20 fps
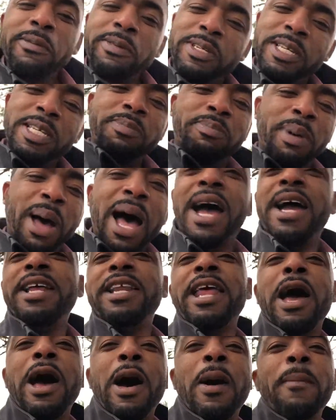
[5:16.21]
It was just buy
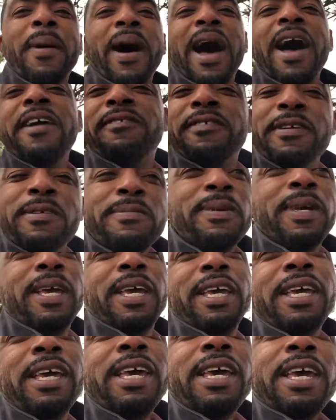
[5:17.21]
now, buy for
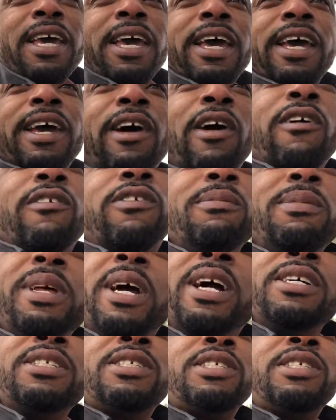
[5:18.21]
me, and go from there.